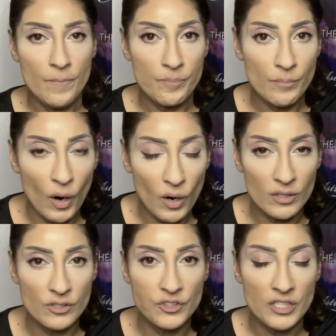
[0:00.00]

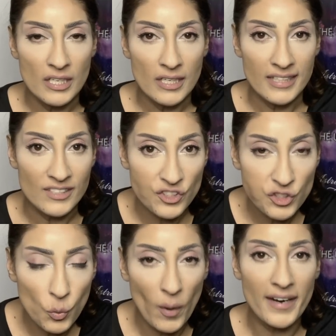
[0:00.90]
Mars in
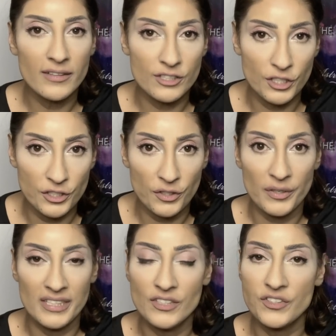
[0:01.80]
square to
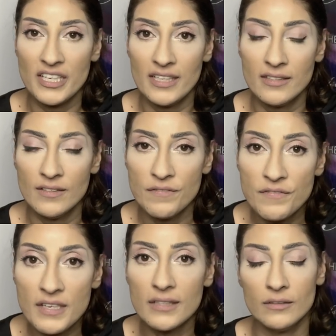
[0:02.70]
Uranus can
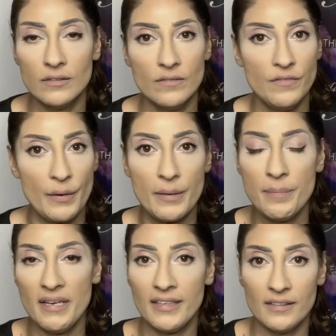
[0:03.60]
feel very
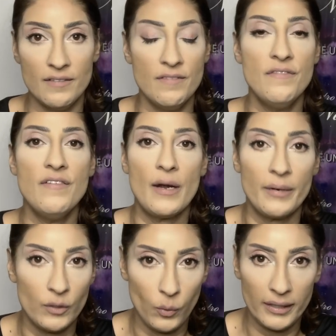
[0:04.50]
big
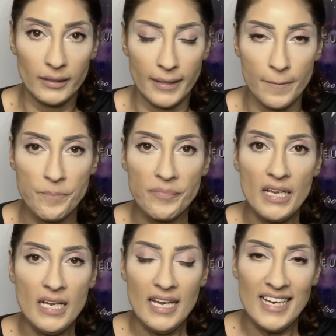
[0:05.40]
very quickly
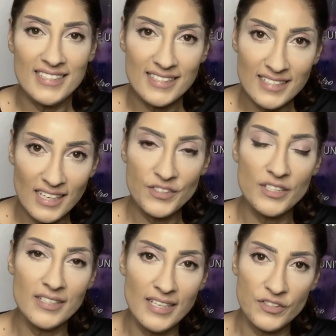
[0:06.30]
it
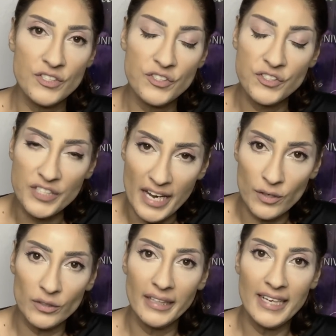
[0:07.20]
doesn't
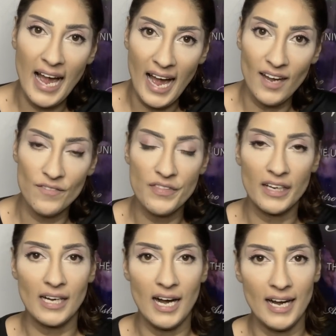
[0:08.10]
necessarily have the
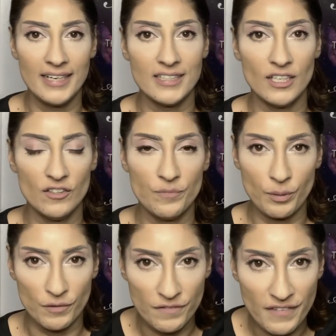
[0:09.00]
kind of
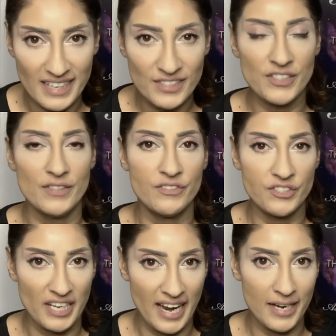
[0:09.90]
pervasive
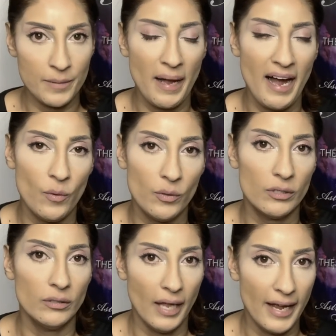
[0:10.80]
staying
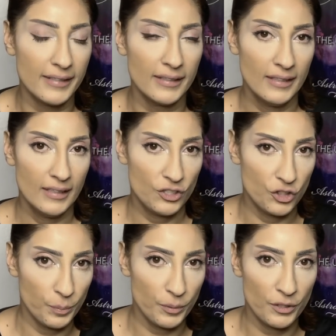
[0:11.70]
power like
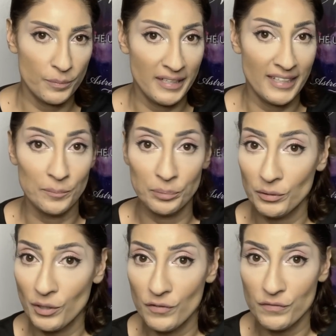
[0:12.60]
Jupiter meeting
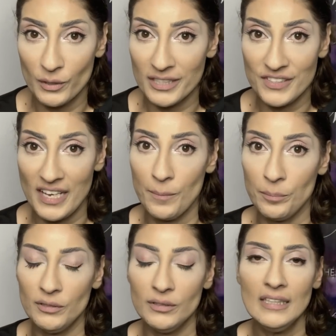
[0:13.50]
Pluto, for
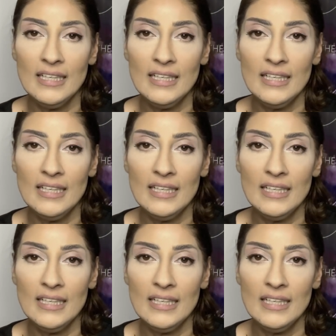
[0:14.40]
example,